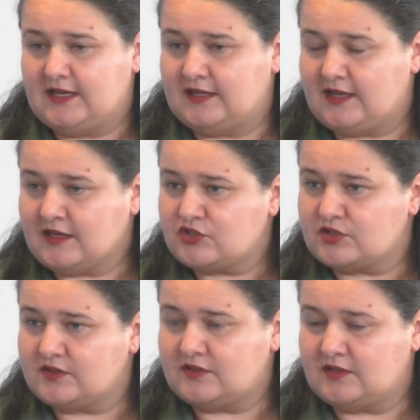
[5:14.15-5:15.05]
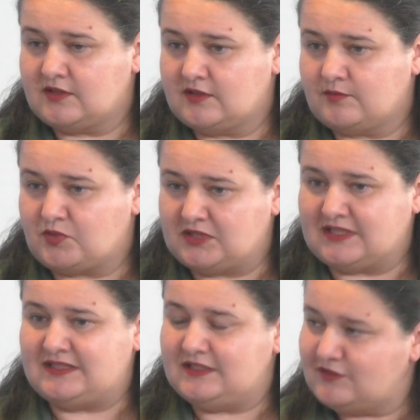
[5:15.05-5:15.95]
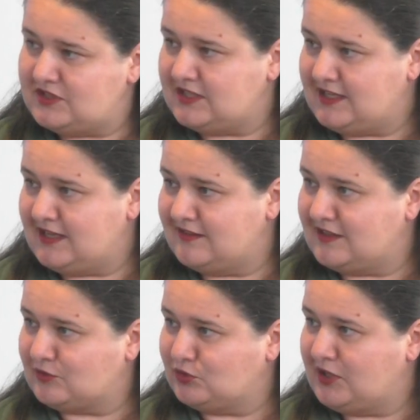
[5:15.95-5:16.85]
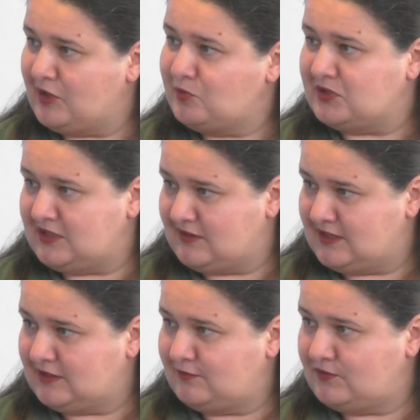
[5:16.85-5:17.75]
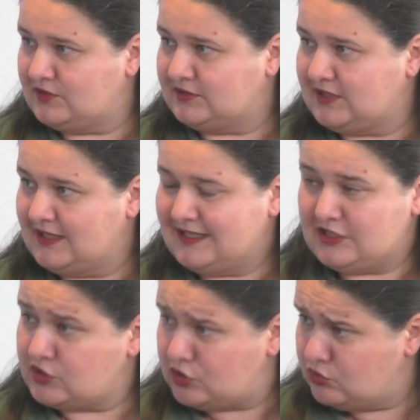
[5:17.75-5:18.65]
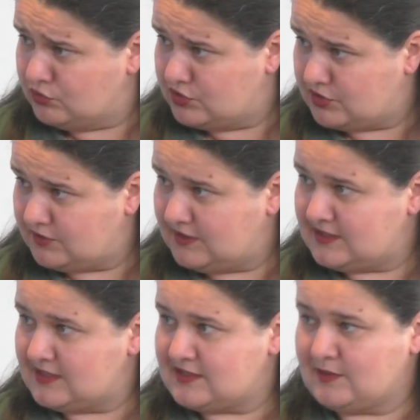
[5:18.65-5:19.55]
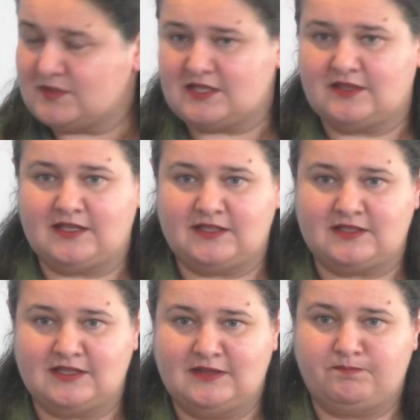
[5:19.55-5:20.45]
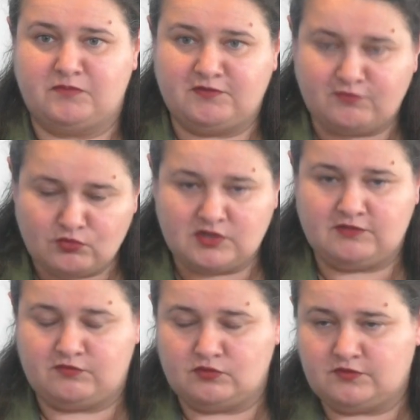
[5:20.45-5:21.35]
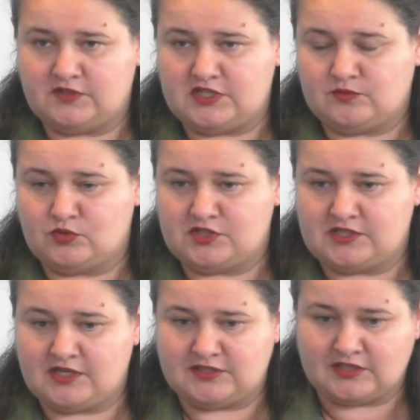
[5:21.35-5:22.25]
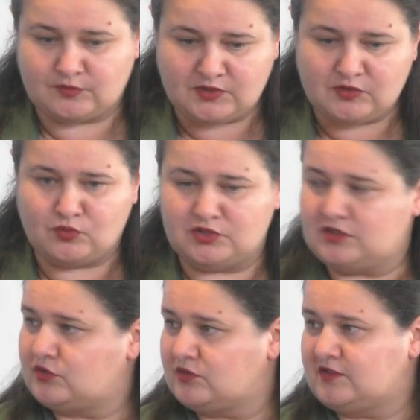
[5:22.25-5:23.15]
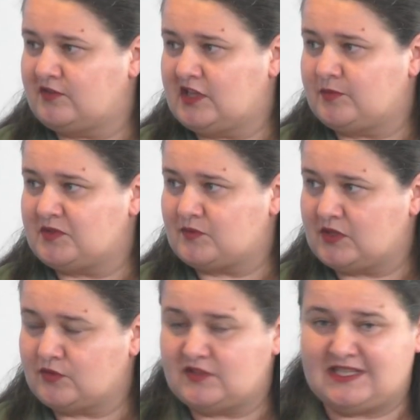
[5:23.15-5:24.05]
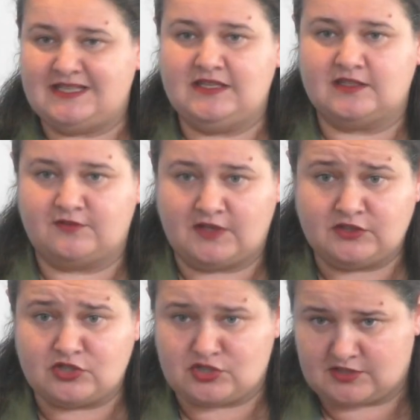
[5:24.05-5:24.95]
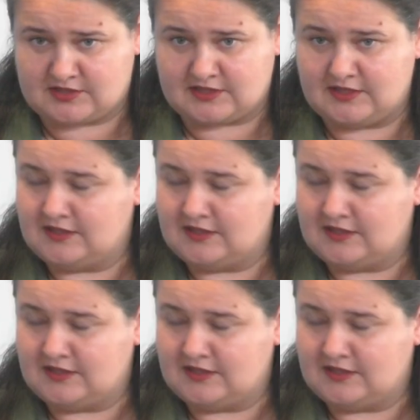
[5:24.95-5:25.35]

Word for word: And actually the productivity gain that could happen in that field is huge. This is something that before the full-fledged war started, we wanted to develop as one of the key advantages